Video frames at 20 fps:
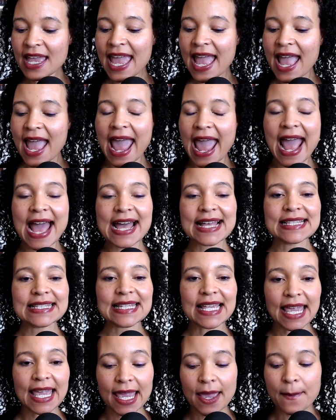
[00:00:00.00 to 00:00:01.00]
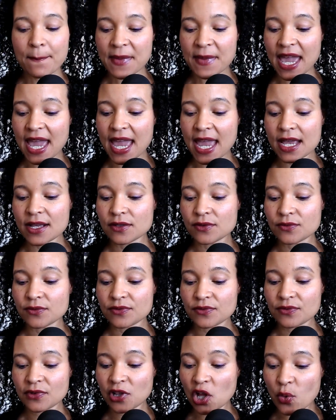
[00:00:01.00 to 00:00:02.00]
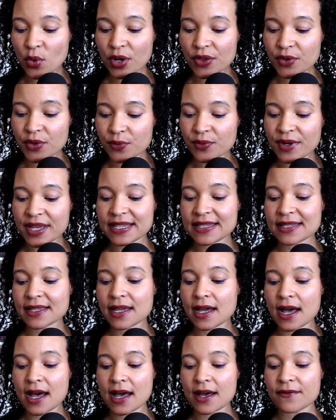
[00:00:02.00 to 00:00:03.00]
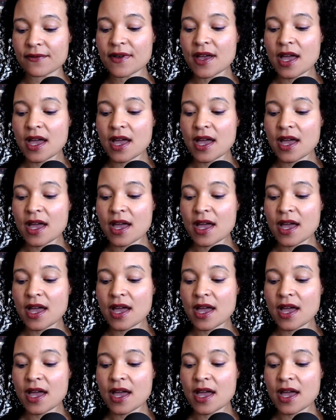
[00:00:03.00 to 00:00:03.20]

and it may lower the risk of